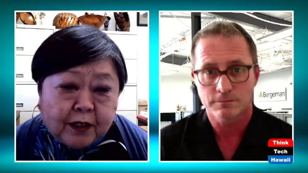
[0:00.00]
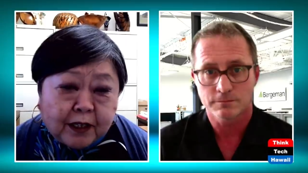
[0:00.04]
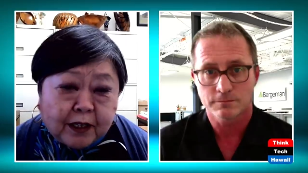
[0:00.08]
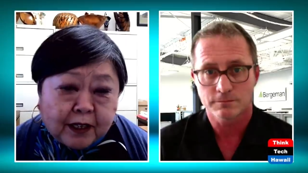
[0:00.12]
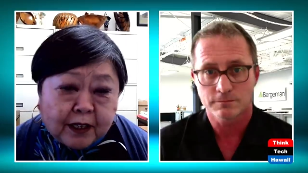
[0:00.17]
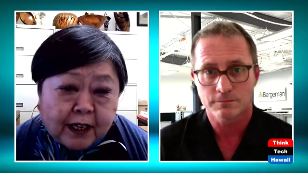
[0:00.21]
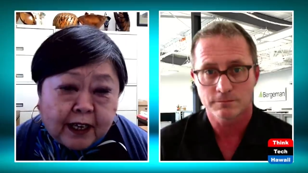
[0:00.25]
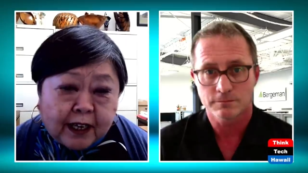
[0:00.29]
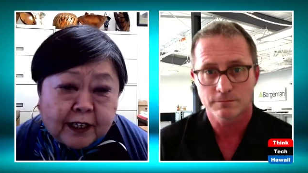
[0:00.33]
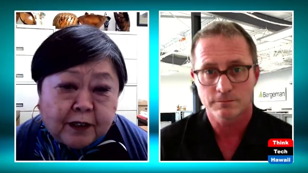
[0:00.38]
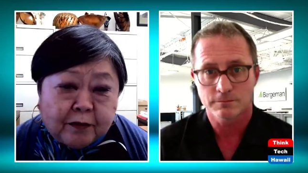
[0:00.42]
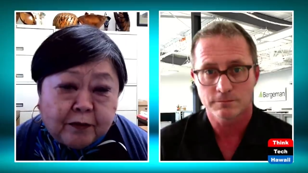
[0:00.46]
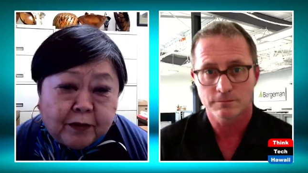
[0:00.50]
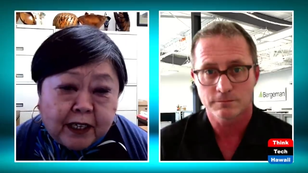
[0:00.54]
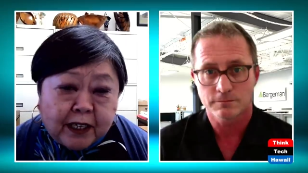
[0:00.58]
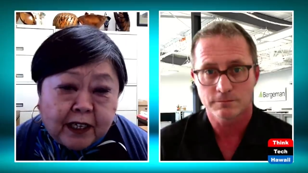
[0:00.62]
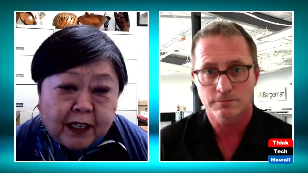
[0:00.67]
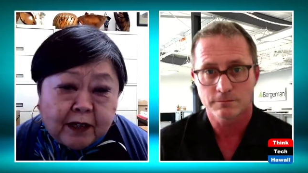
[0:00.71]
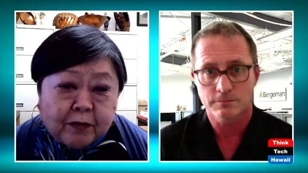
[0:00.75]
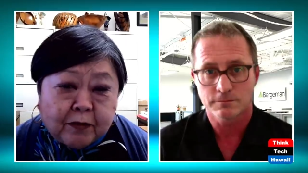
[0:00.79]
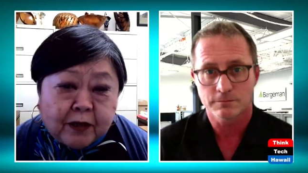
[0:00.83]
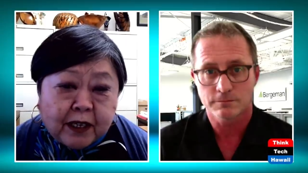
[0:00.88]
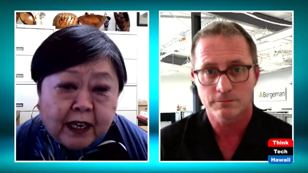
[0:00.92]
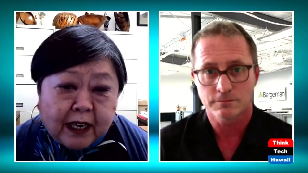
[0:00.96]
Speaker 1: the
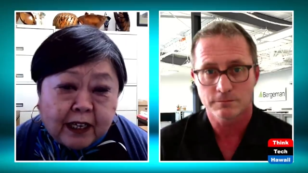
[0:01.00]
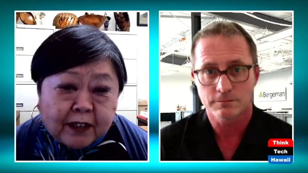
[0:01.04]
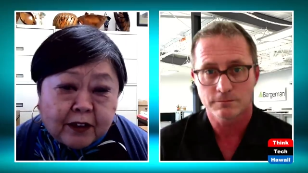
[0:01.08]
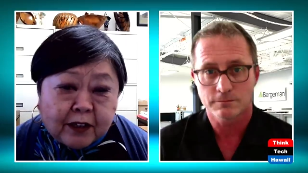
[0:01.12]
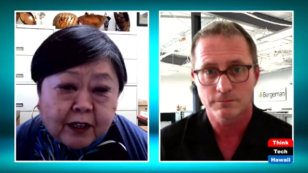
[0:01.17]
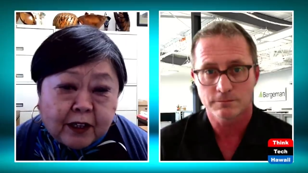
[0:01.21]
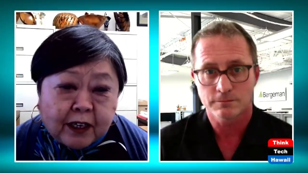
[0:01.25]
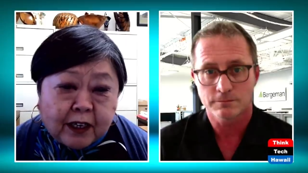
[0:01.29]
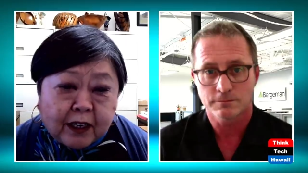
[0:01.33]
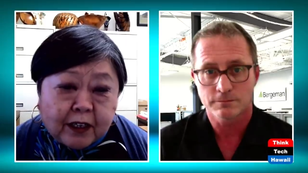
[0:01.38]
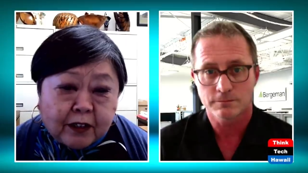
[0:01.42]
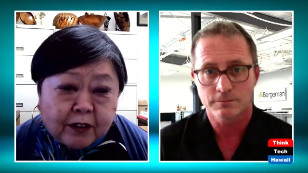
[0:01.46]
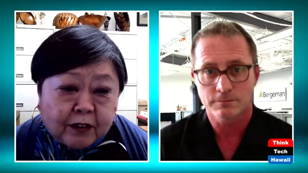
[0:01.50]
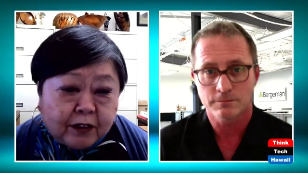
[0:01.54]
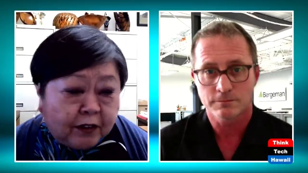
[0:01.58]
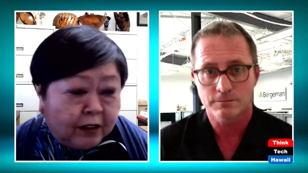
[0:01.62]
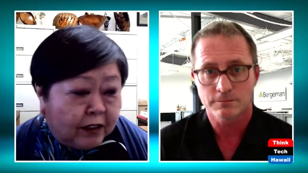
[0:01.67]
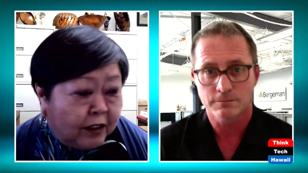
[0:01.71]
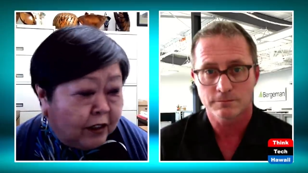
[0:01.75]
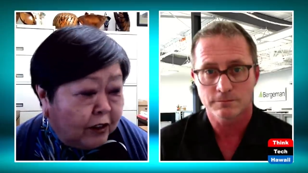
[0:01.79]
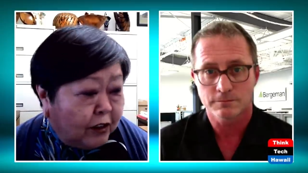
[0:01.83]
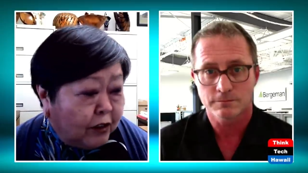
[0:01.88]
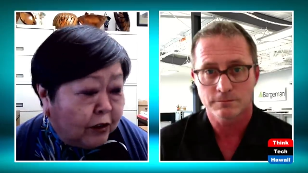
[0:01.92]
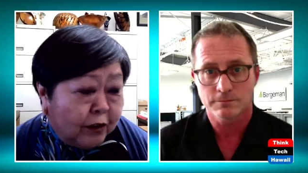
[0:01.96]
condominium at the
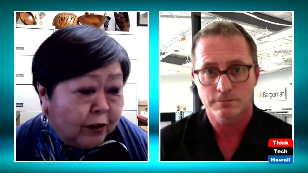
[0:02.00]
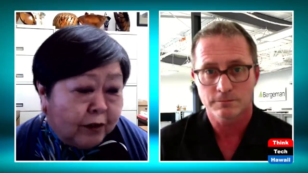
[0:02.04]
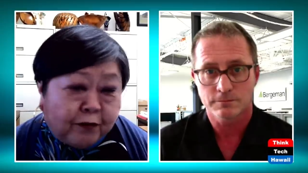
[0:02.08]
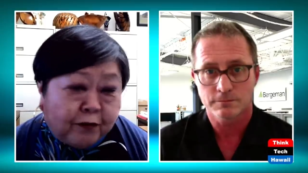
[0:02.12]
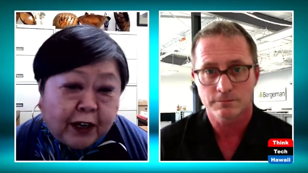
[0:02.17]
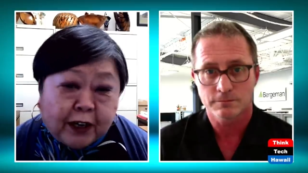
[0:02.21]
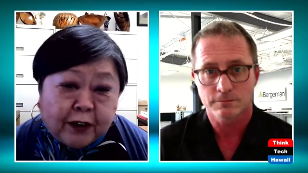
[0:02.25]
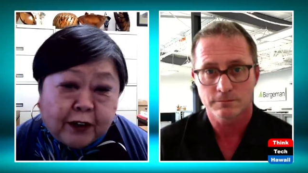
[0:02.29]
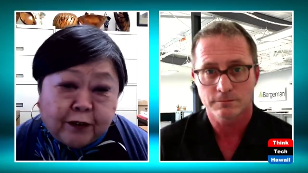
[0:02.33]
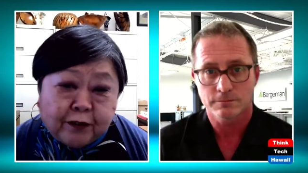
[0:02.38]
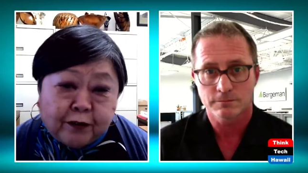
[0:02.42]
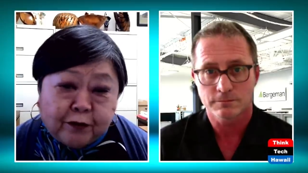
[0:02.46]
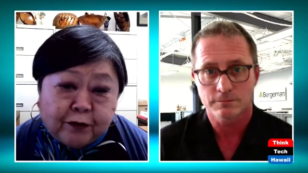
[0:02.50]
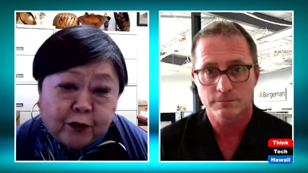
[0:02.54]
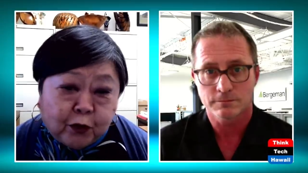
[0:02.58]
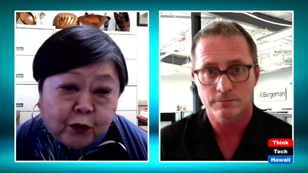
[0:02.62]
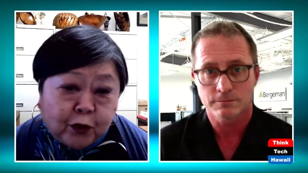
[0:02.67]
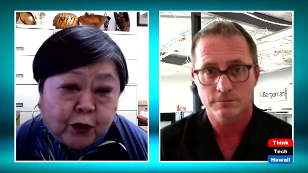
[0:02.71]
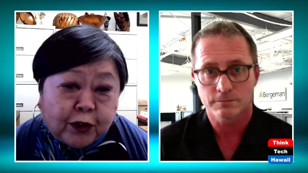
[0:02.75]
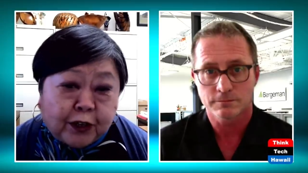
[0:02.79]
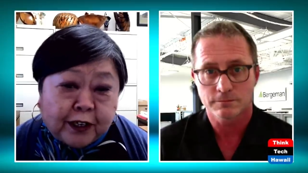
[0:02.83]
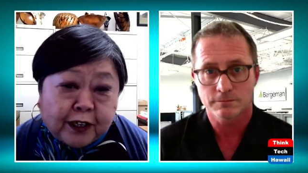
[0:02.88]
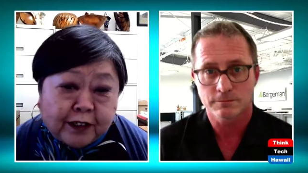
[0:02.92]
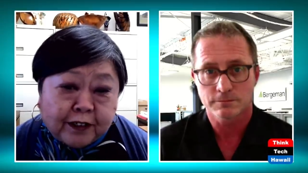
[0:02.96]
in Surfside,
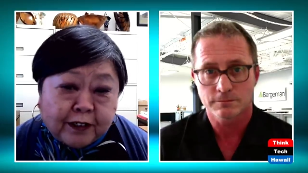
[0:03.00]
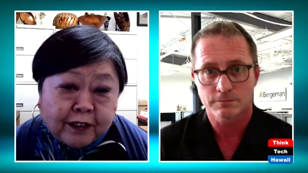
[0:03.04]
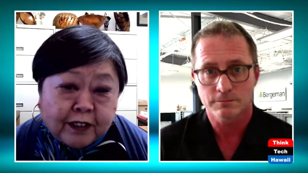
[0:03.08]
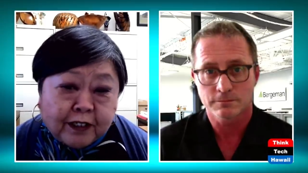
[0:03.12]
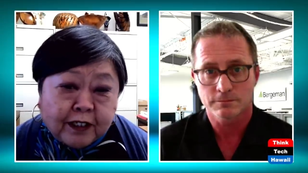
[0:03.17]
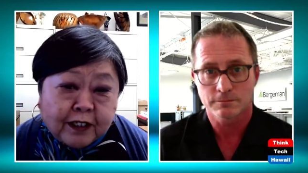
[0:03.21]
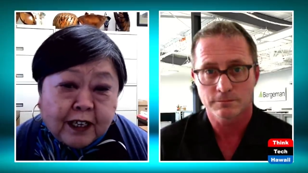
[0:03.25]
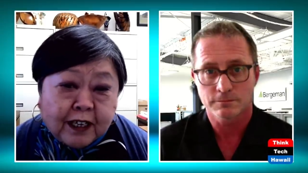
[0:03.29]
Florida.